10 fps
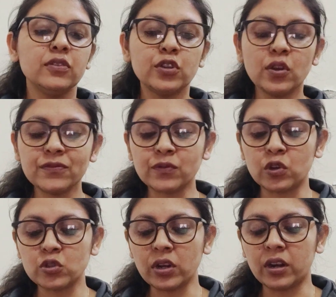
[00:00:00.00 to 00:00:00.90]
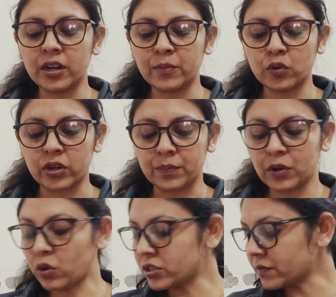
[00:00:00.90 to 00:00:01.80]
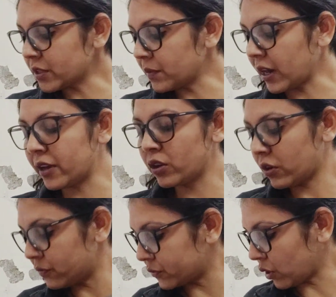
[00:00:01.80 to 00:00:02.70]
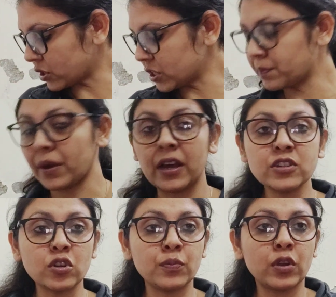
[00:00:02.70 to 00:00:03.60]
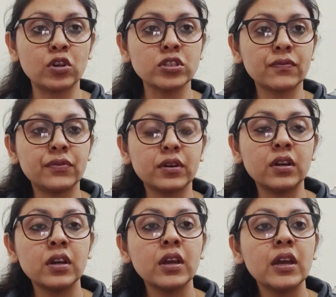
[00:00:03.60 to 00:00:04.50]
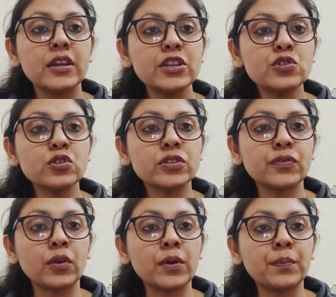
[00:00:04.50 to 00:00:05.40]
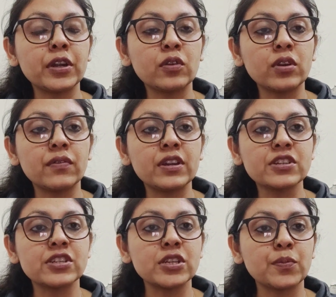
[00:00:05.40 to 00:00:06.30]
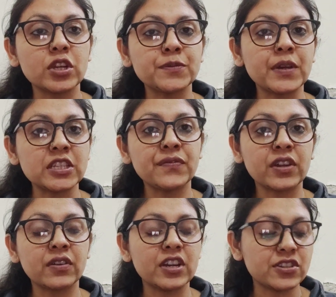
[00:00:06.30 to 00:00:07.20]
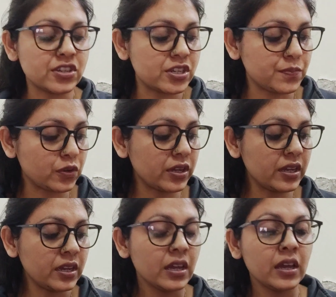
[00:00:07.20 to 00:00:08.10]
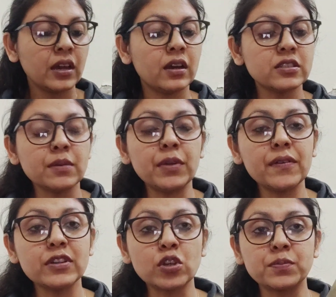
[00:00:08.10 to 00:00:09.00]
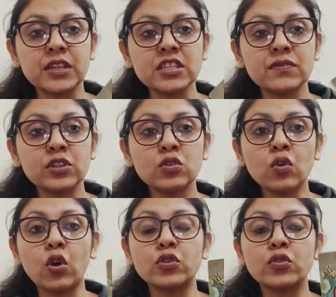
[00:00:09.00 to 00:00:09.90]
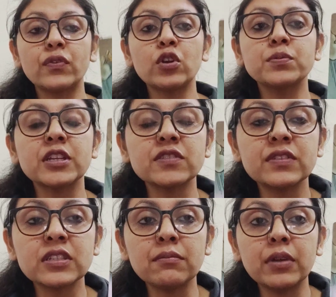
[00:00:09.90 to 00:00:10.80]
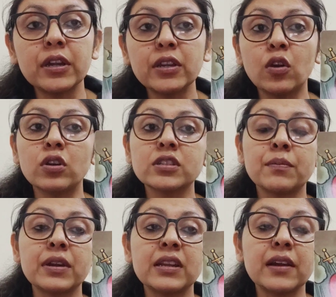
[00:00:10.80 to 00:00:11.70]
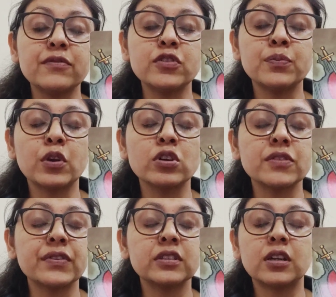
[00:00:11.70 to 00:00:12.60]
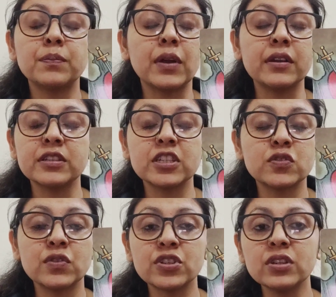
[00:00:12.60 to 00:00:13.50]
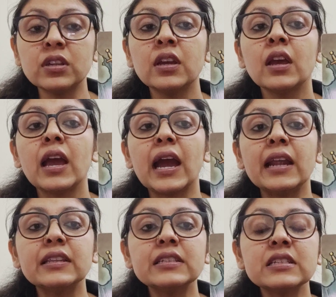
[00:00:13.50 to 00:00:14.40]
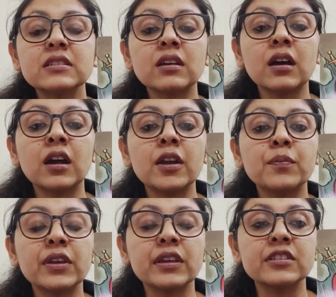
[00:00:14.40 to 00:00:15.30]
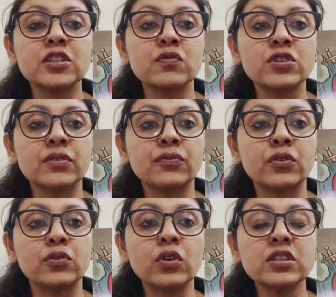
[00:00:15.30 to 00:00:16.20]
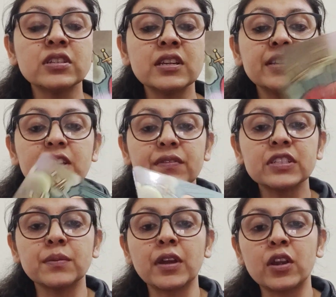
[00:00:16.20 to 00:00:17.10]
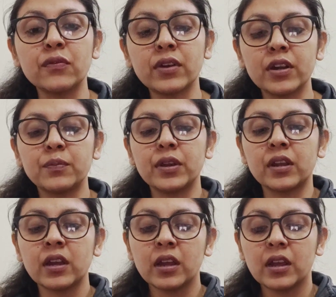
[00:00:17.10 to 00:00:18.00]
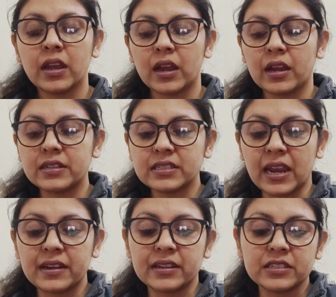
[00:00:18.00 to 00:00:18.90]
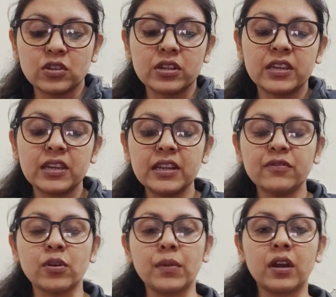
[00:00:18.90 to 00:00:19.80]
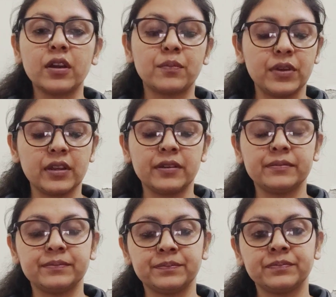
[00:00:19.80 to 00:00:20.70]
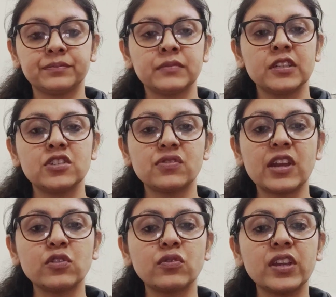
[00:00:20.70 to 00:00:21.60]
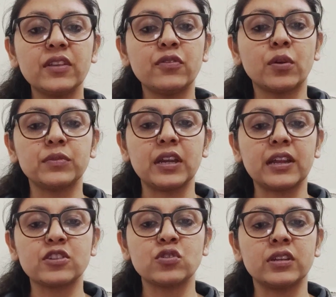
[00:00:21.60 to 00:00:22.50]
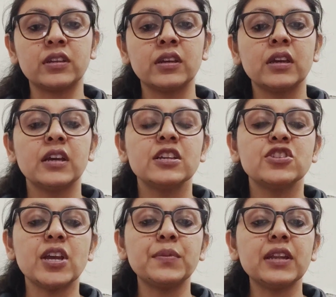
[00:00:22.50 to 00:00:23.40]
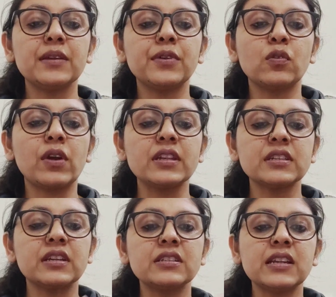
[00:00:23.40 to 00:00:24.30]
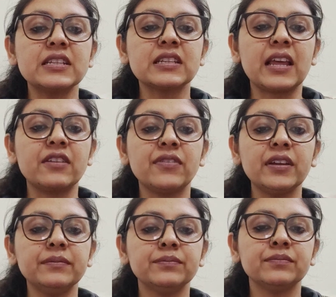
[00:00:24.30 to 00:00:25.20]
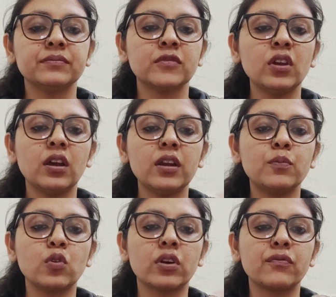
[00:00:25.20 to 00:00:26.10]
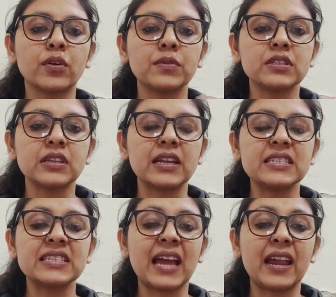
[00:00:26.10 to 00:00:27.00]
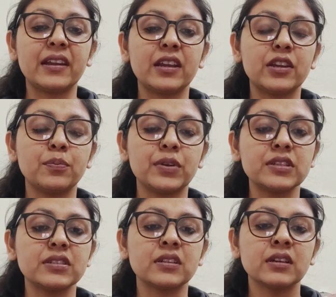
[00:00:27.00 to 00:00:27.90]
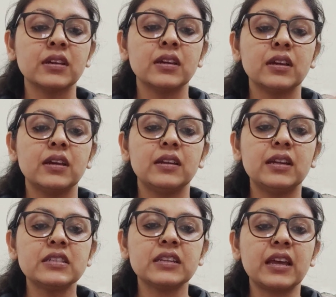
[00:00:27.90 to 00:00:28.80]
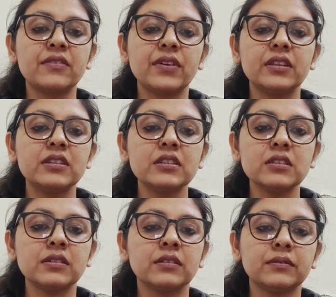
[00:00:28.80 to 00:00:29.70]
3 of Swords, you're heartbroken because of some kind of toxic past or because of issues from a particular relationship or a specific relationship, okay? Somebody was obsessed with you, or you were obsessed with somebody, or somebody left you because of a third party situation. And this is a heartbreaking situation for you. You are still dealing with some kind of heartbreak and sadness. You're healing from a heartbreak, trying to heal from that actually. Gemini, Libra, Aquarius energy, let's clarify. You're heartbroken from inside, sad and depressed. Let's clarify this.